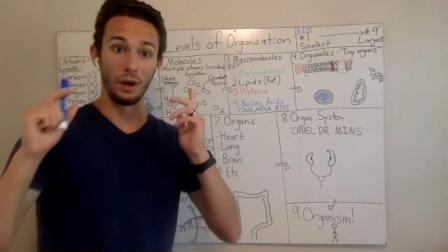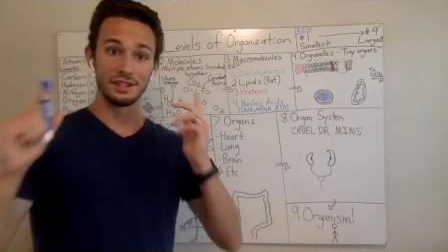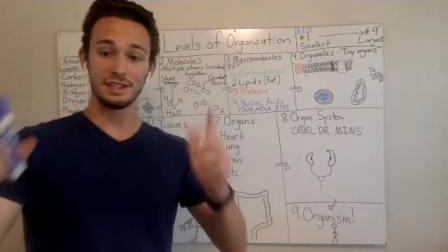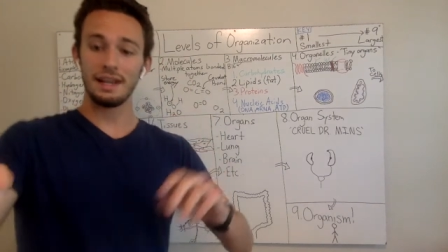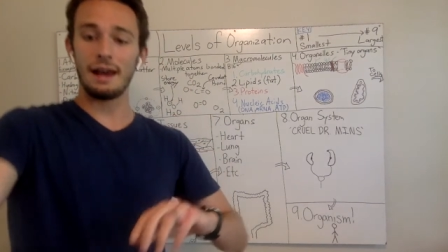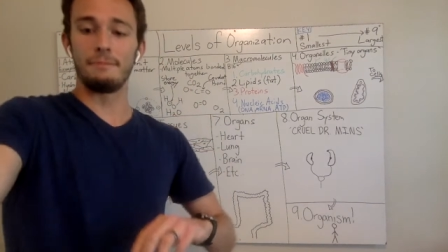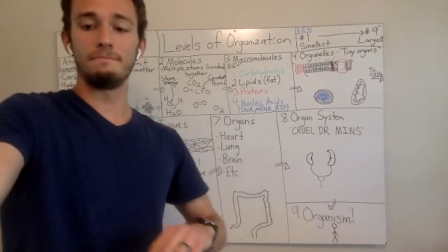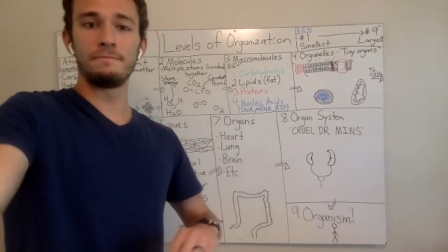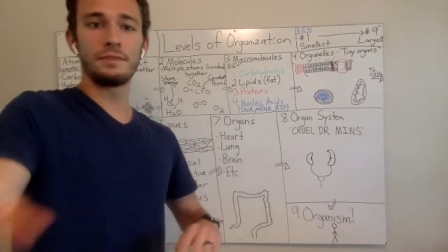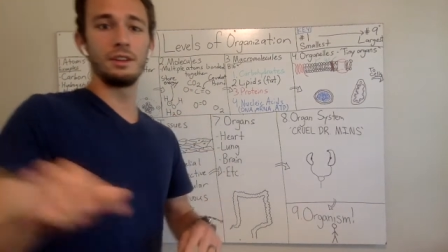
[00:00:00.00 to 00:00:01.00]
Once
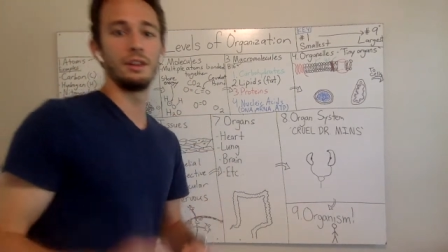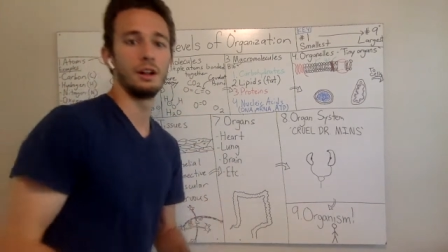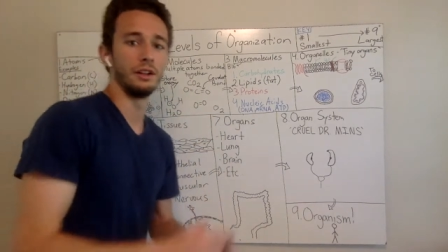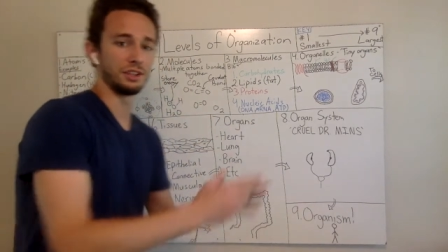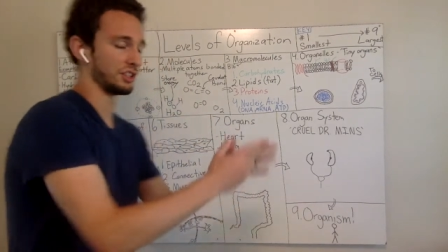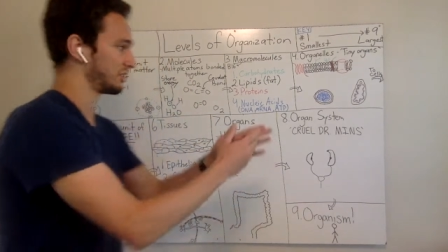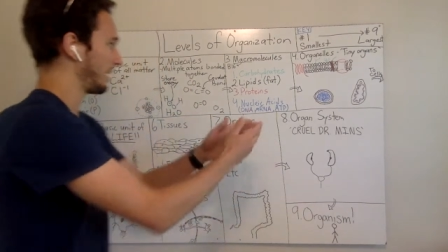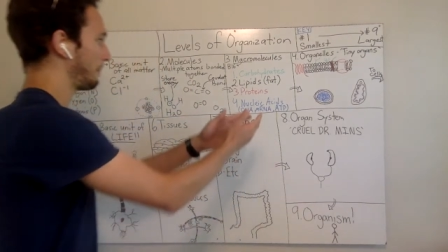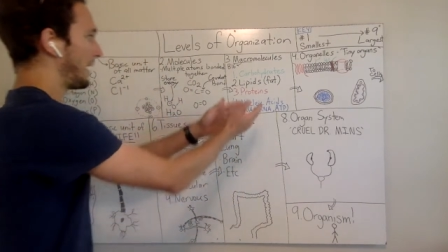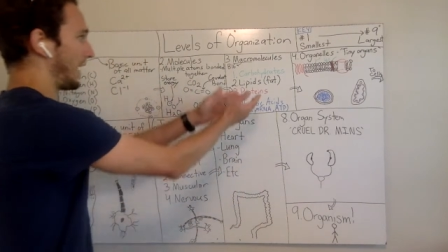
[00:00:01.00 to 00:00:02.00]
again, let's
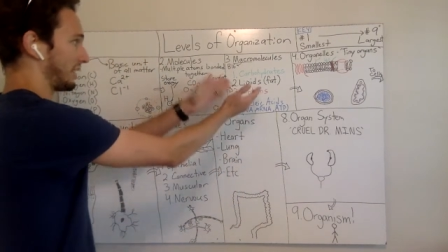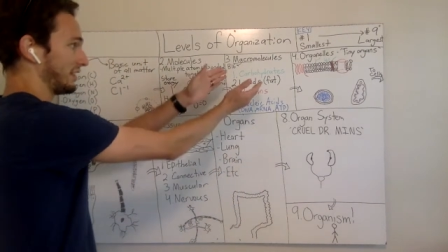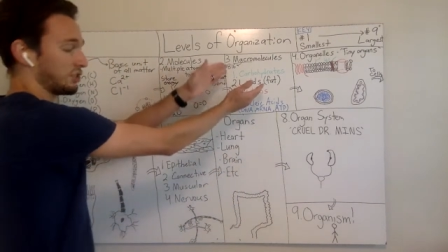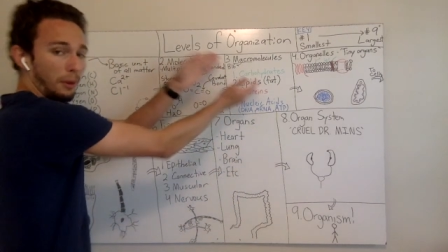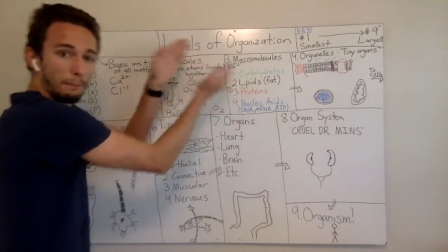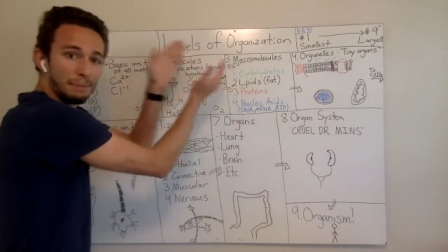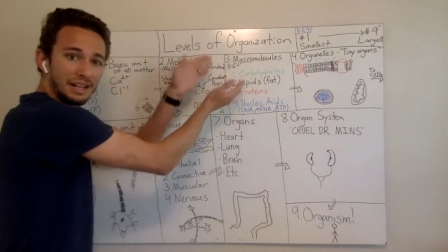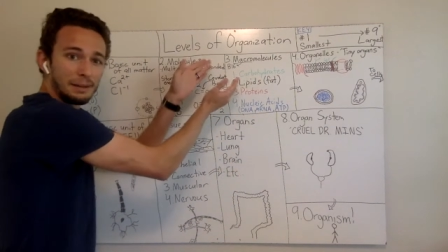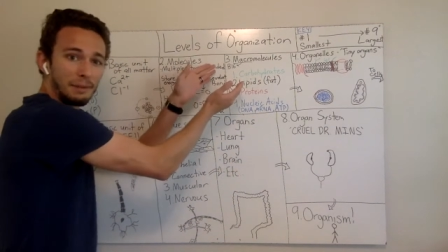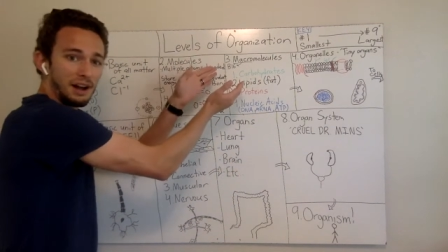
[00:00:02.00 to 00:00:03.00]
just step back. These are
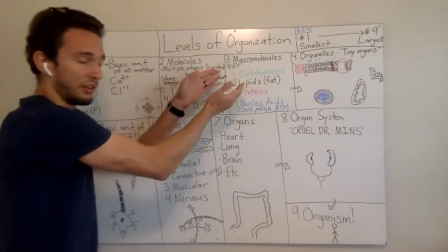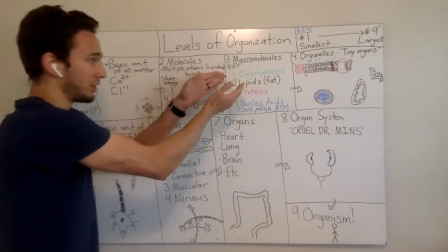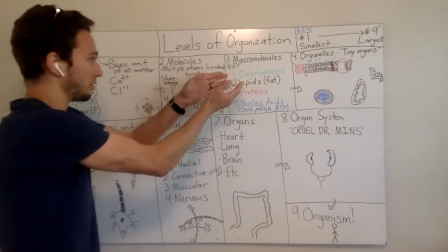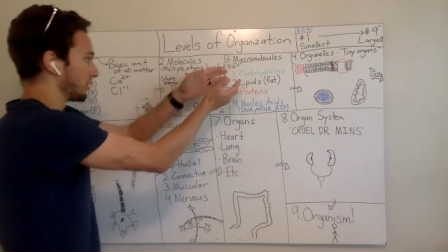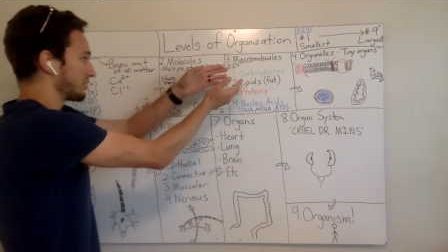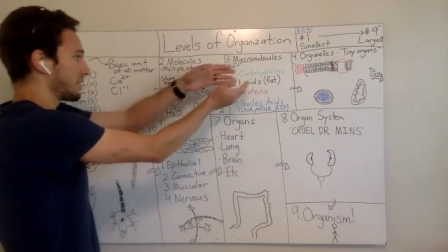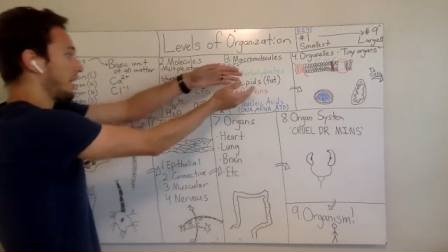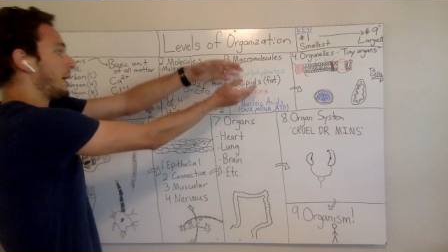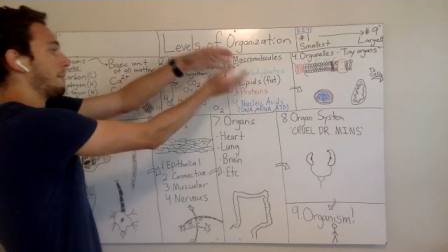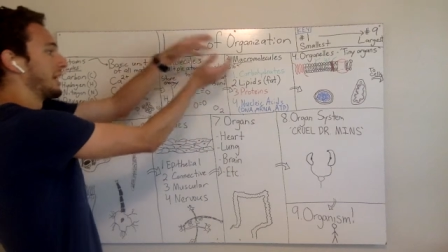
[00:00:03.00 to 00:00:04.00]
big
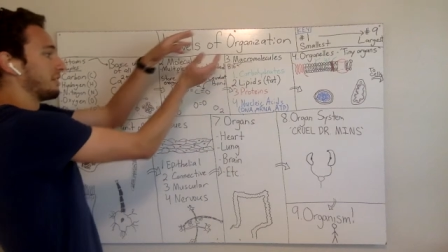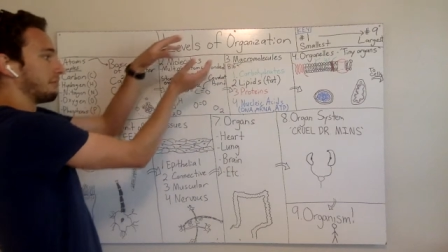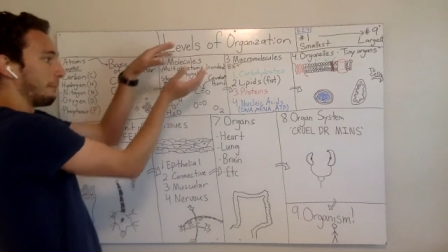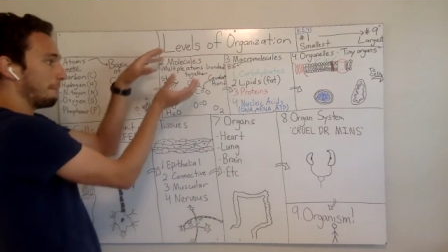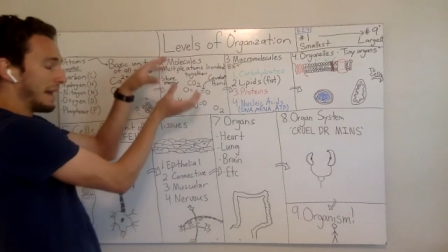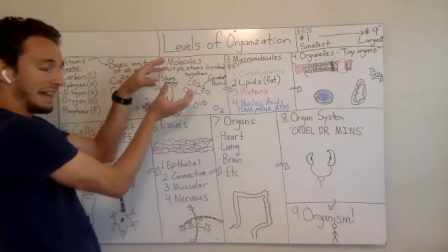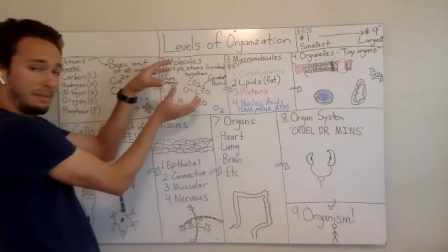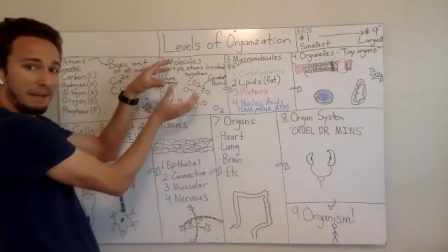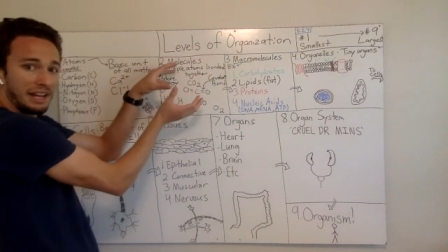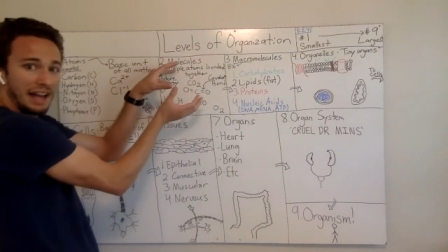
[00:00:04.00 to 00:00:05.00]
molecules made of
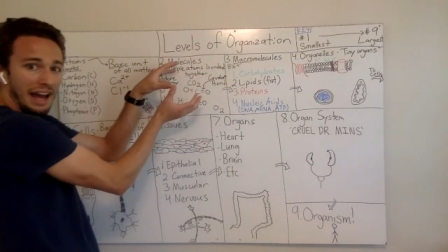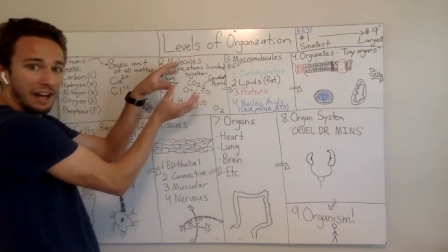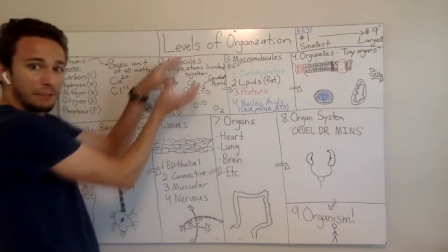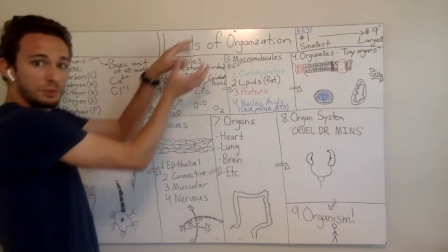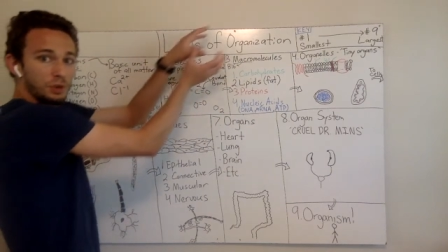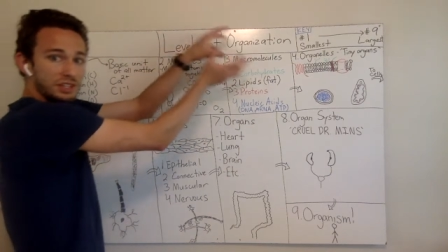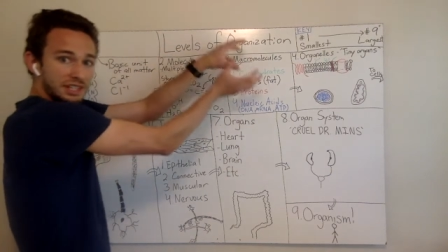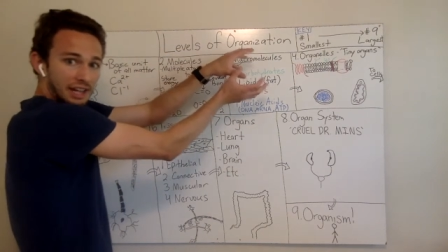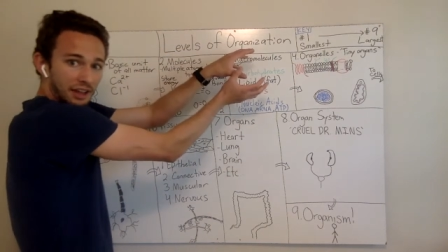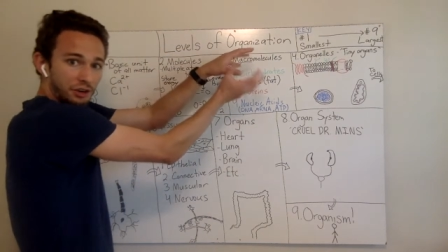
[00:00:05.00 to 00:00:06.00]
many, many atoms
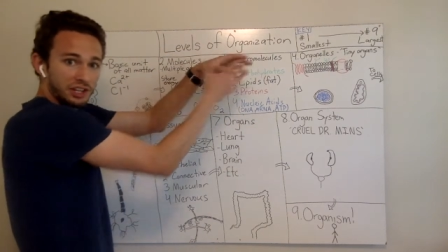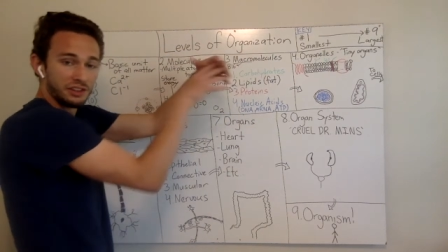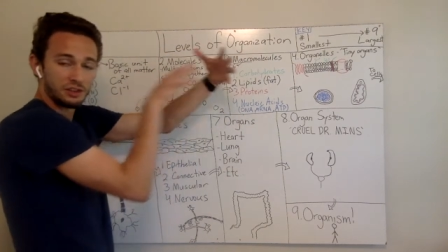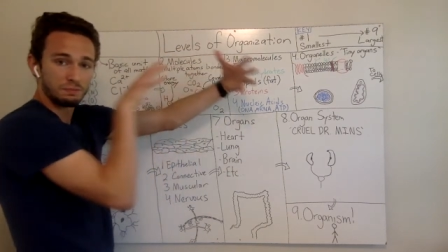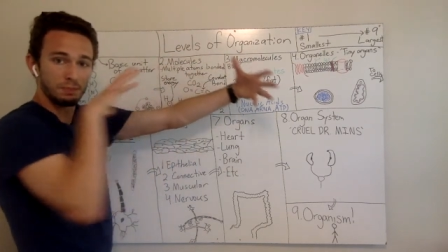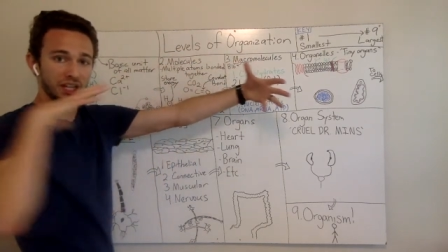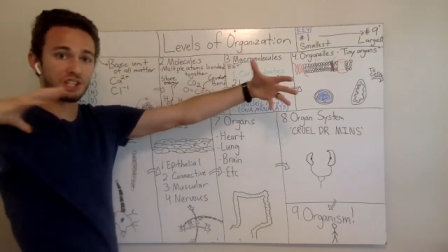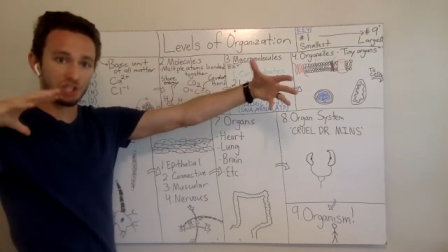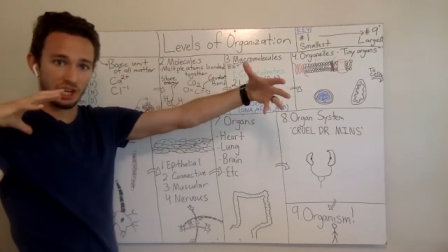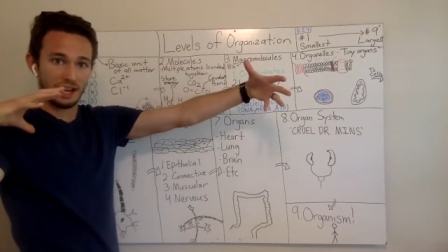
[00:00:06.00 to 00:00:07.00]
put together into this
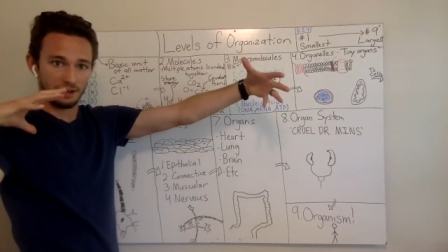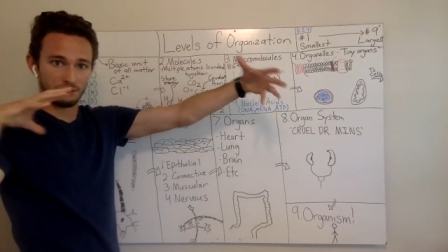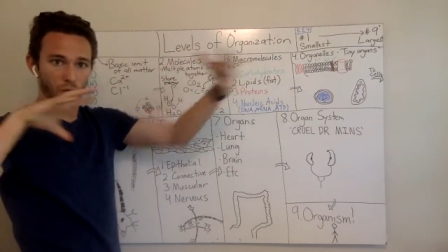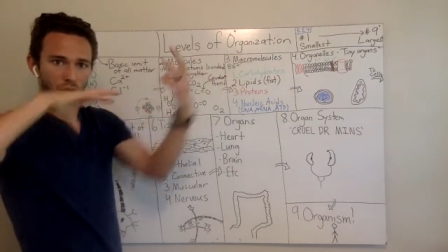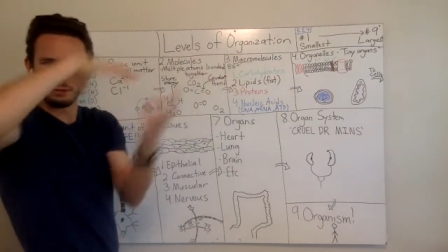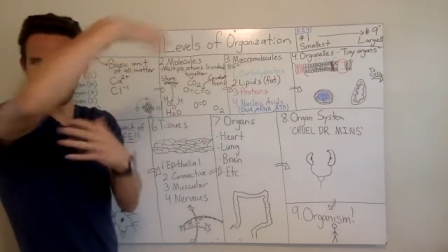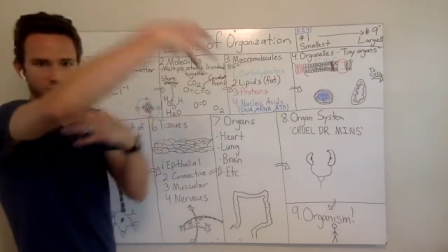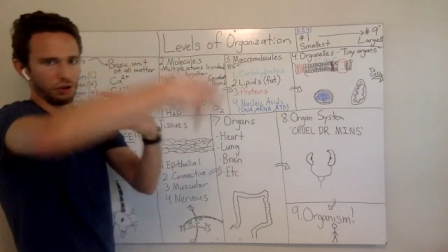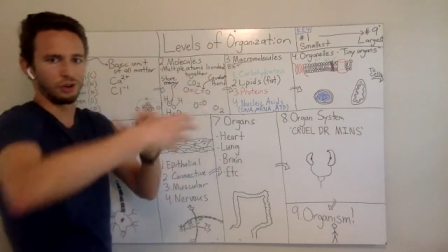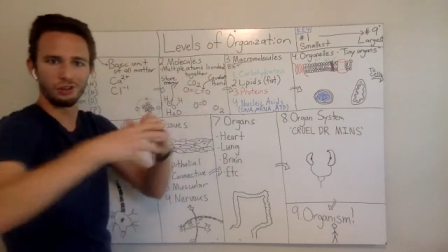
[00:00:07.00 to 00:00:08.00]
big chain or
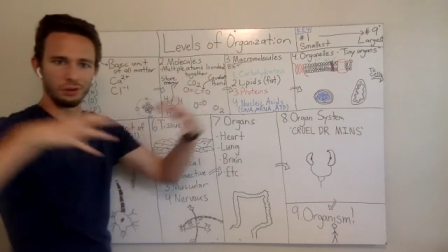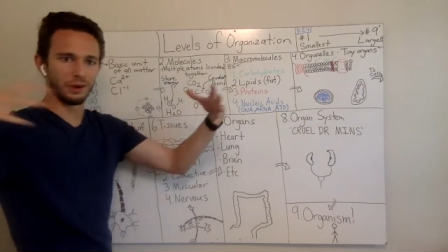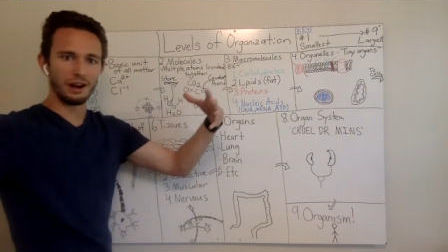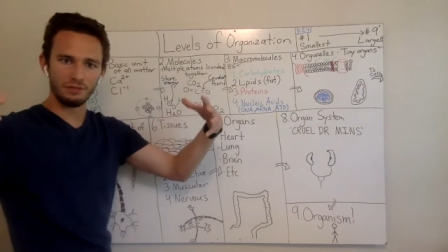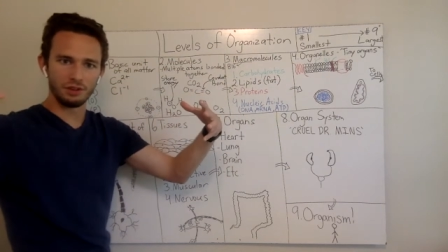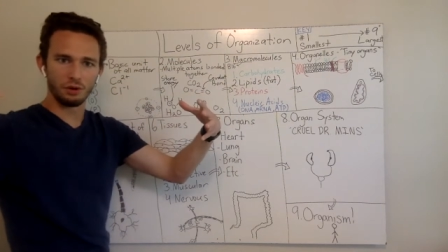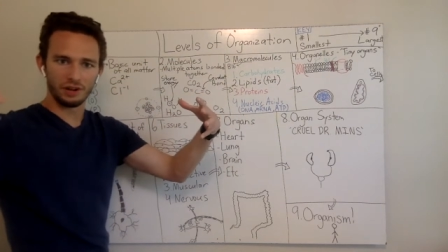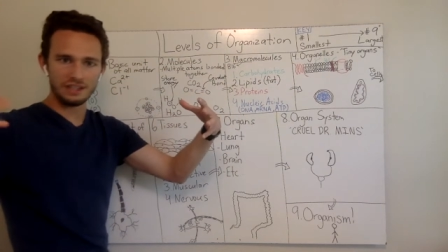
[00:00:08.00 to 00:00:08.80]
circle or whatever the